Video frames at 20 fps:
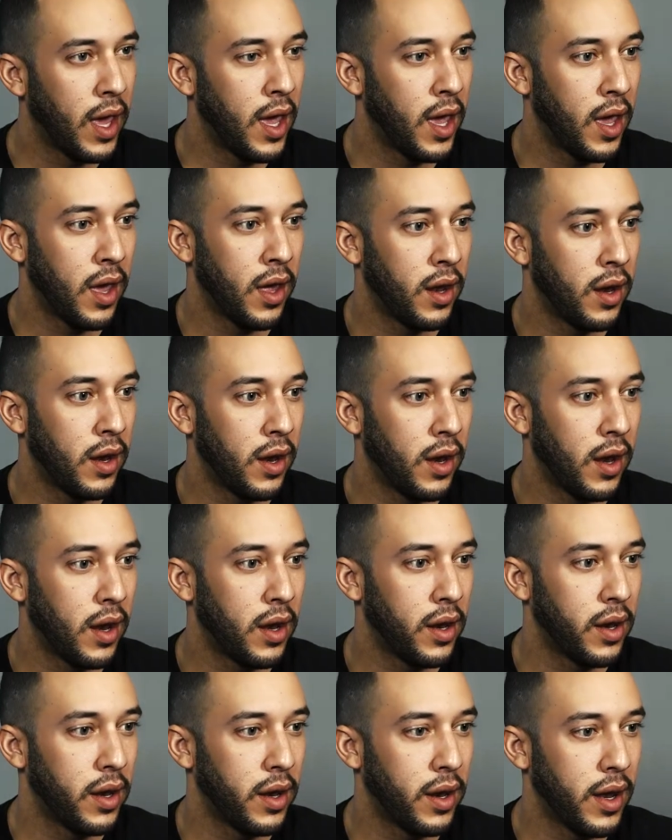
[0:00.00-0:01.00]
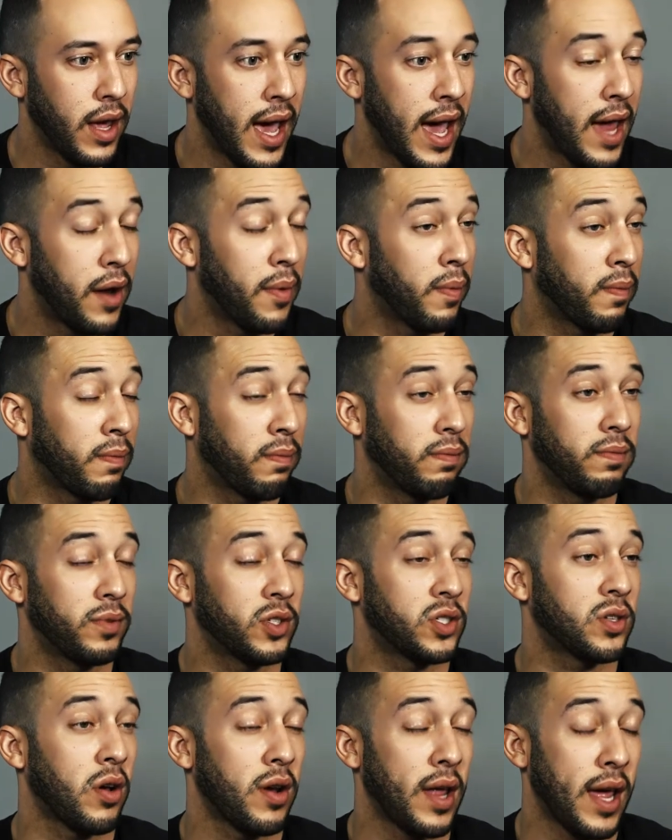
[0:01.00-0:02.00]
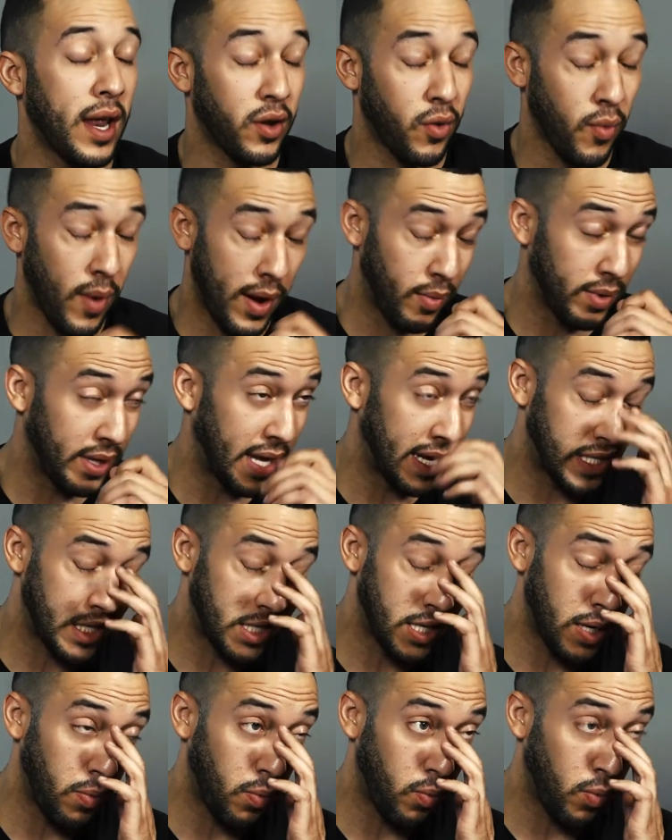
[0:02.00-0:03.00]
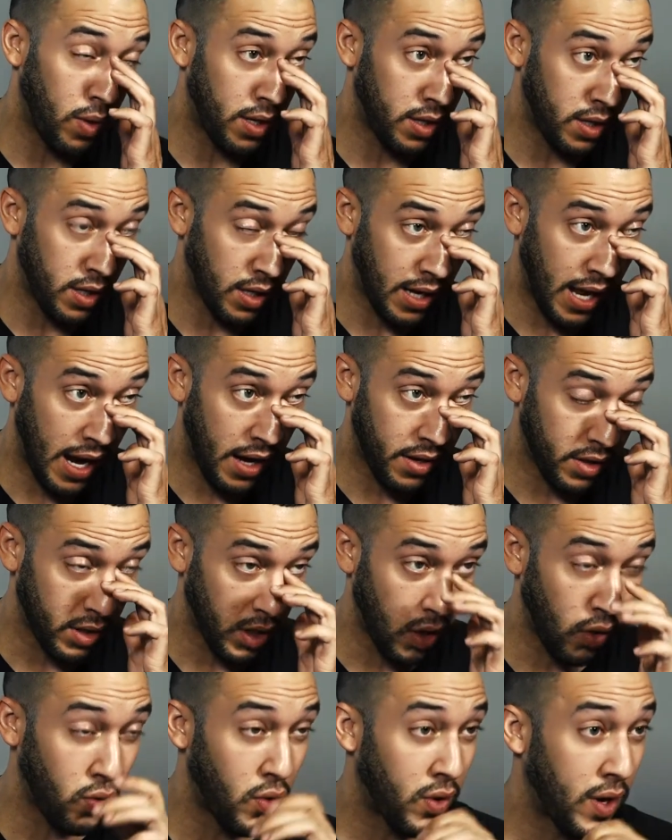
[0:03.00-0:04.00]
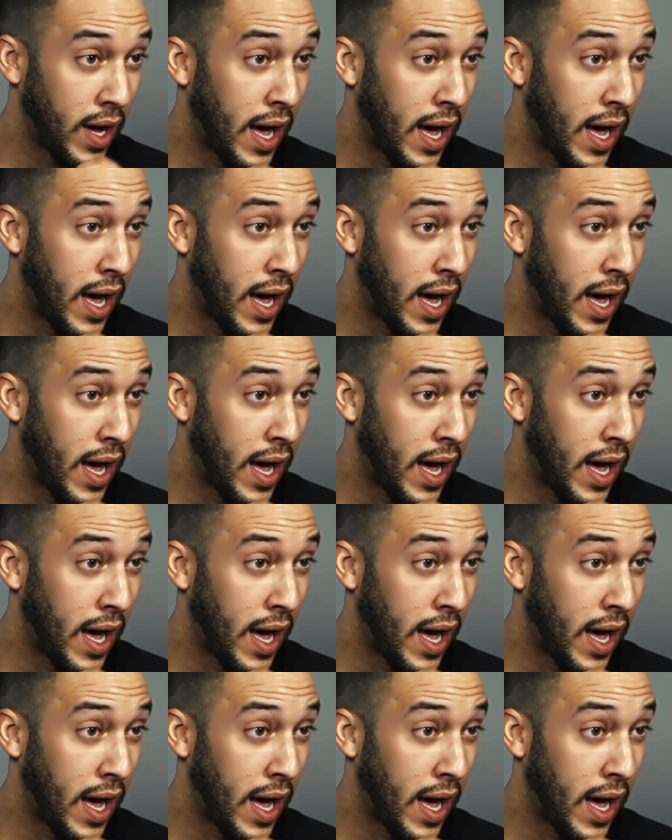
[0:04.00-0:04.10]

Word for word: And I had a started had a great relationship with a lot of the local